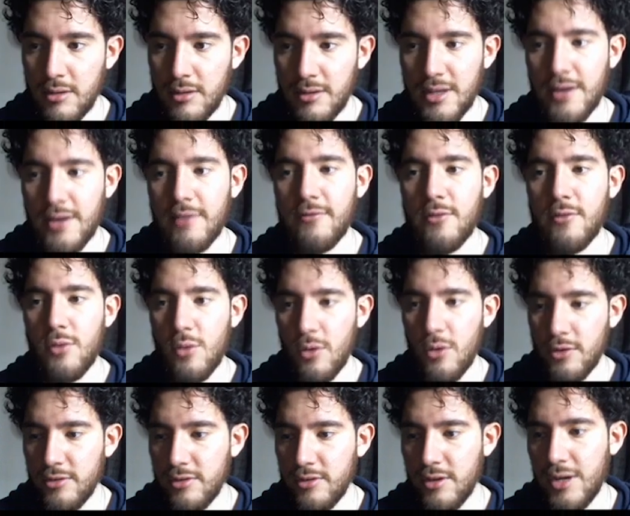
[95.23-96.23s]
And of
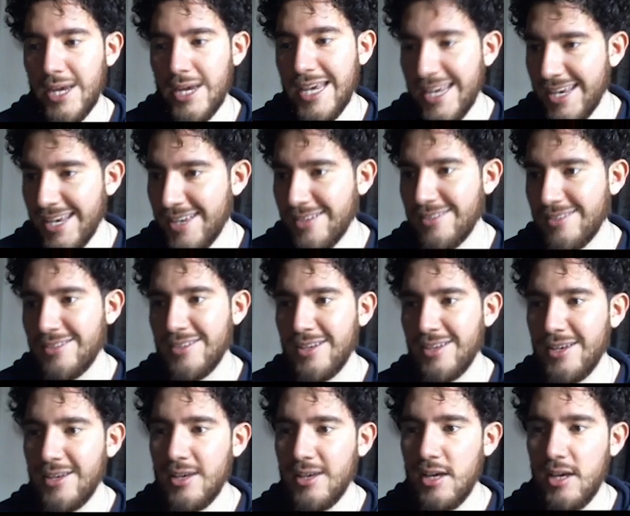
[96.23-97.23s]
course there is
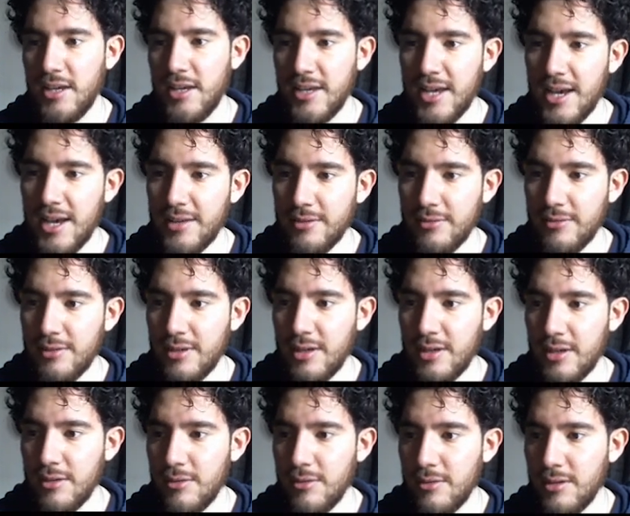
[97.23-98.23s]
a gas fee, I
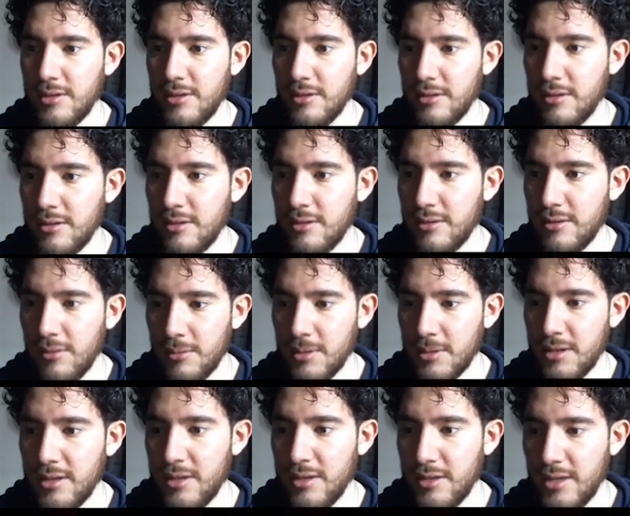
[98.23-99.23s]
knew it. So I'm
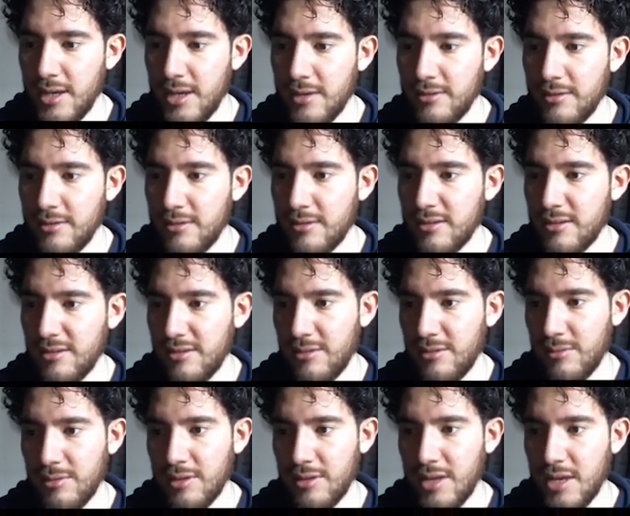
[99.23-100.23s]
gonna hit yes because it's
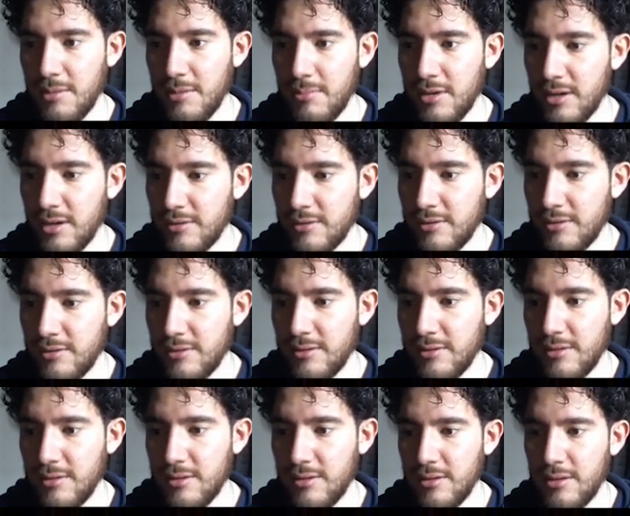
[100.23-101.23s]
only $8.
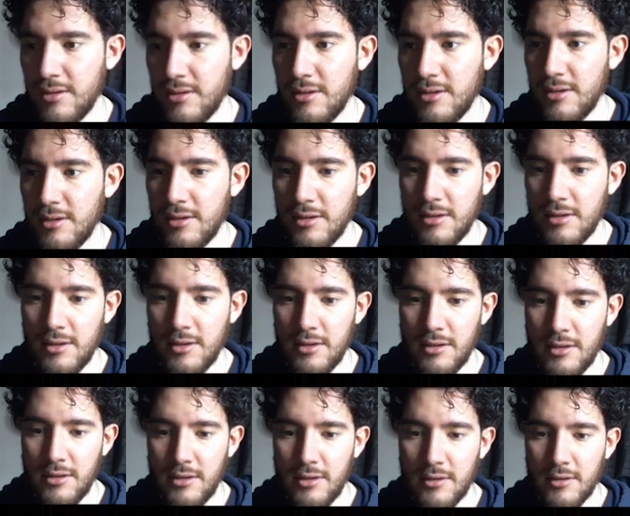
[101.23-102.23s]

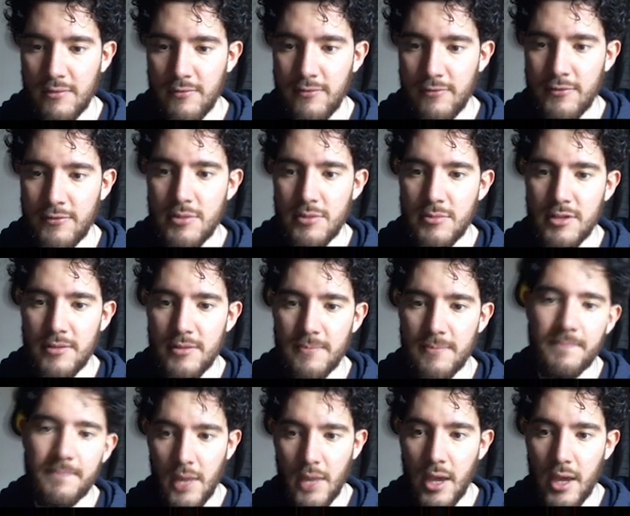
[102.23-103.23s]
Confirm it,
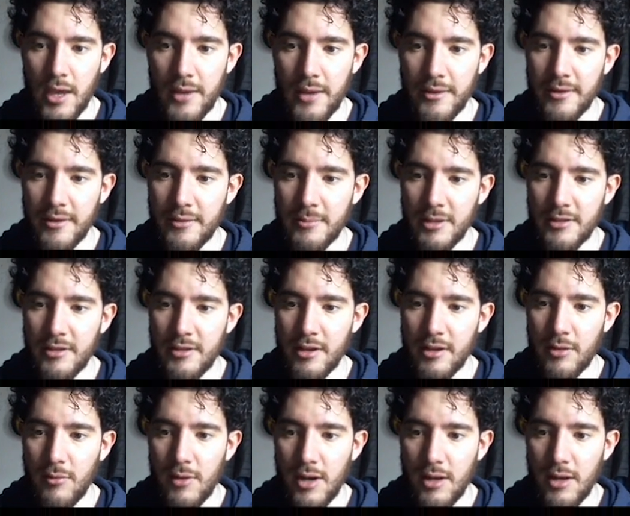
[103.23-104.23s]
and this might take
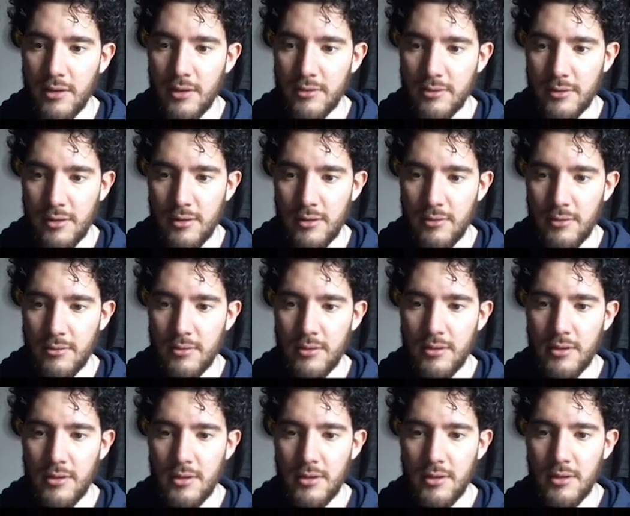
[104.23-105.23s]
a while, so
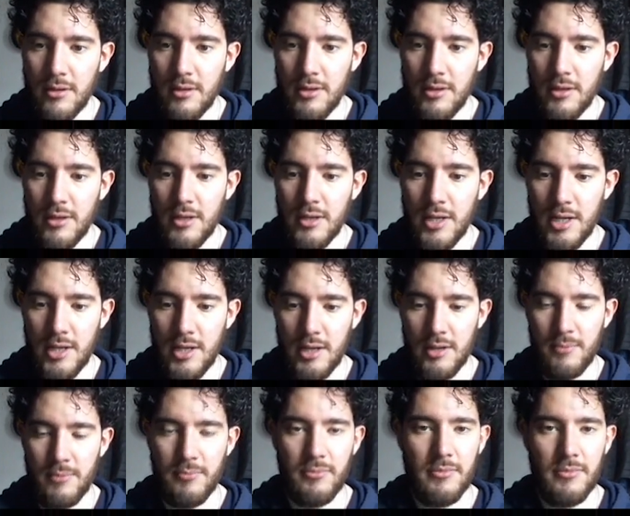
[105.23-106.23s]

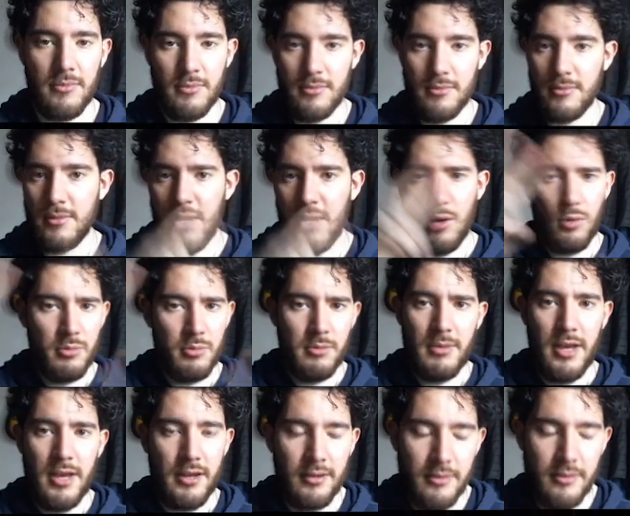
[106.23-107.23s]
I will be
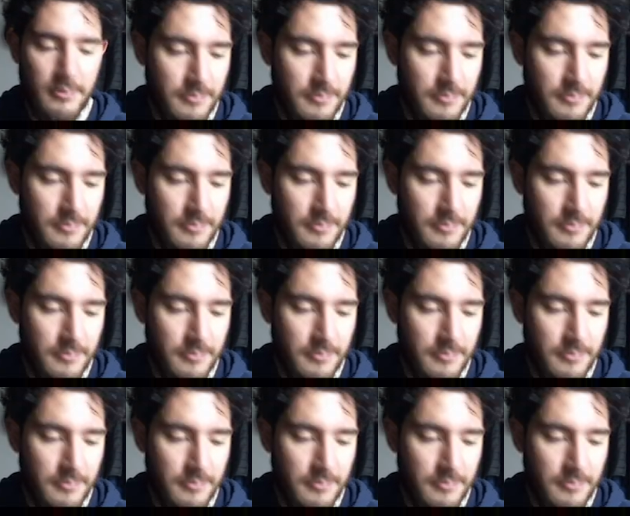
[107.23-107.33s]
back.